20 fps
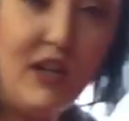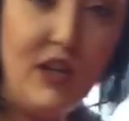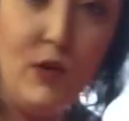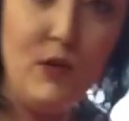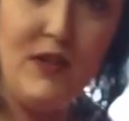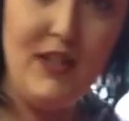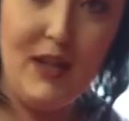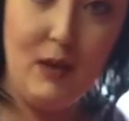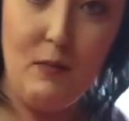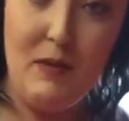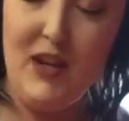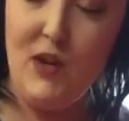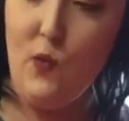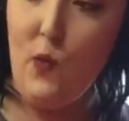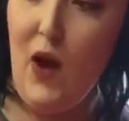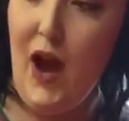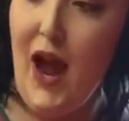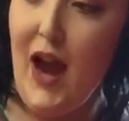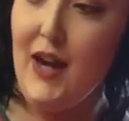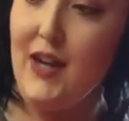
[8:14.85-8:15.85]
using
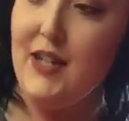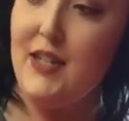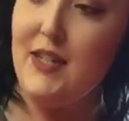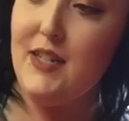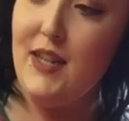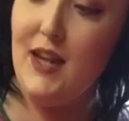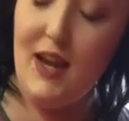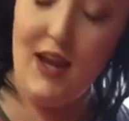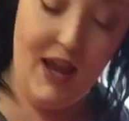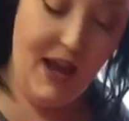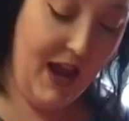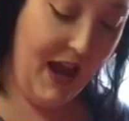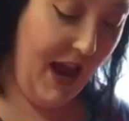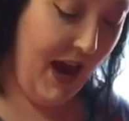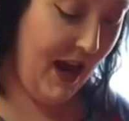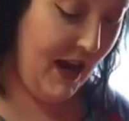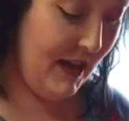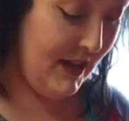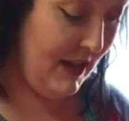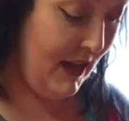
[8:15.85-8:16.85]
Minwax
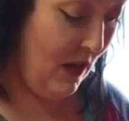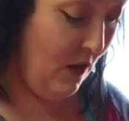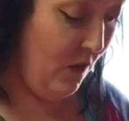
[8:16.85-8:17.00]
as